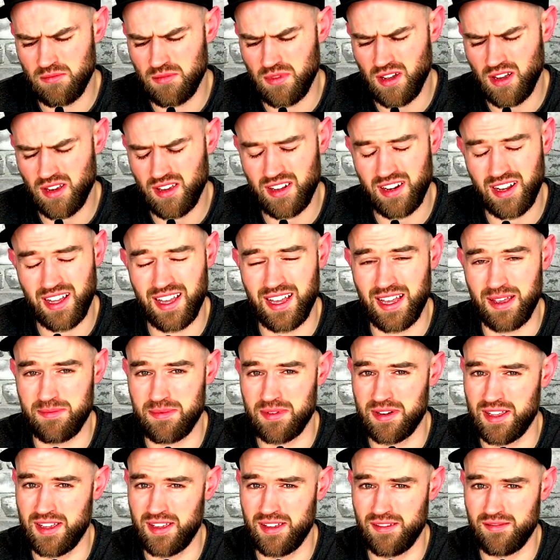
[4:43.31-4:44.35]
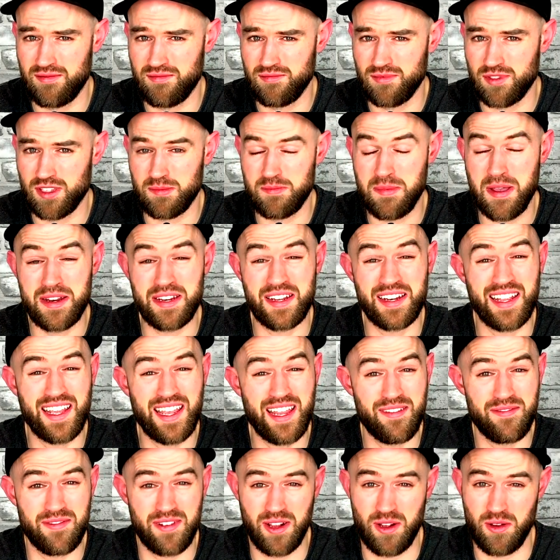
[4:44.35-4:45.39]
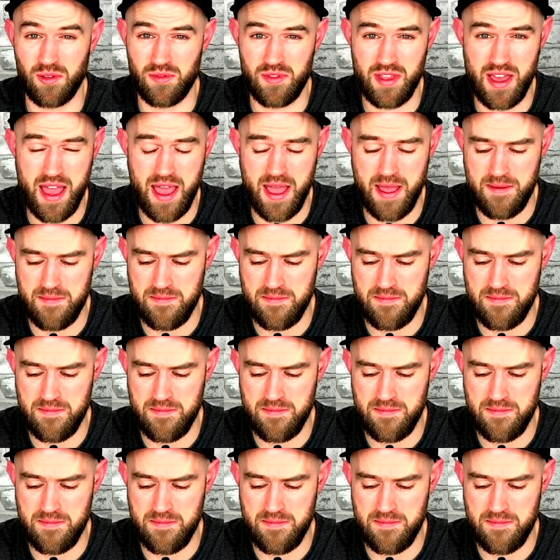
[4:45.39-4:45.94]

I could happily spend an evening on that.